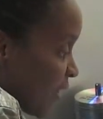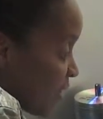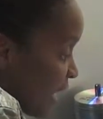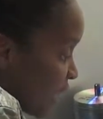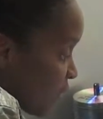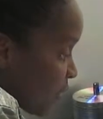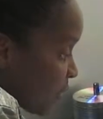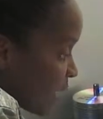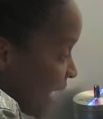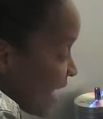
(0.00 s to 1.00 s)
I have a
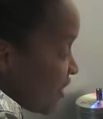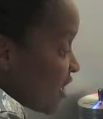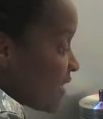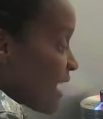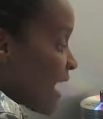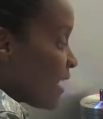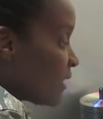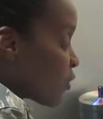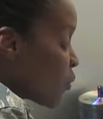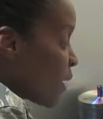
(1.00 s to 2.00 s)
nine-year-old, and I just had a
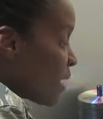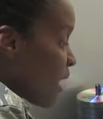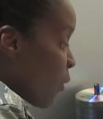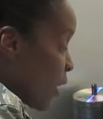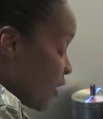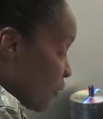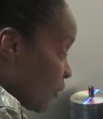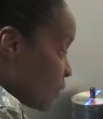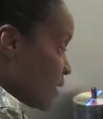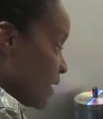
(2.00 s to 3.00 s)
little one, a
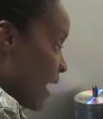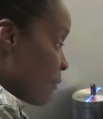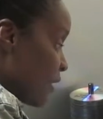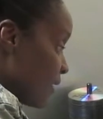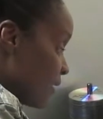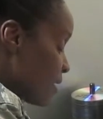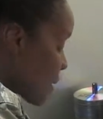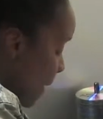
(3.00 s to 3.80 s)
one-year-old, Gabriella.